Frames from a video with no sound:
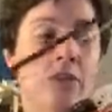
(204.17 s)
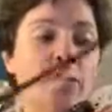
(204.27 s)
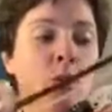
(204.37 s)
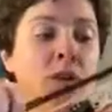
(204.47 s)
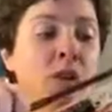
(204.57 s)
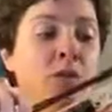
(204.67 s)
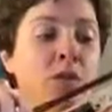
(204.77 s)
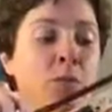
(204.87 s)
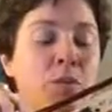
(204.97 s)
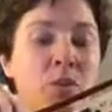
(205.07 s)
So we
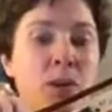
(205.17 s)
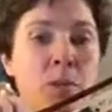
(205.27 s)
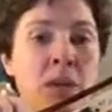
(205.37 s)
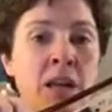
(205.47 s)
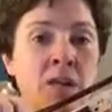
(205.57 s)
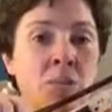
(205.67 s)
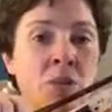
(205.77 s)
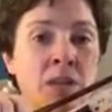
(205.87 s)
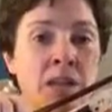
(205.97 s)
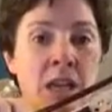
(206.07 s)
use between the balance
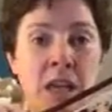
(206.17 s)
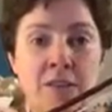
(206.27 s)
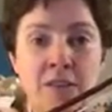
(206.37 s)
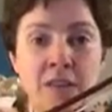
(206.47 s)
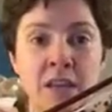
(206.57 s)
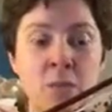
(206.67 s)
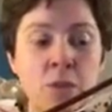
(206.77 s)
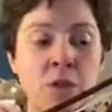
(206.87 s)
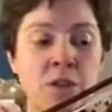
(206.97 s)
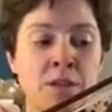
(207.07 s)
point and the singing
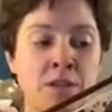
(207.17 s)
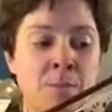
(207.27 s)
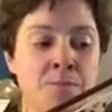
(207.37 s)
point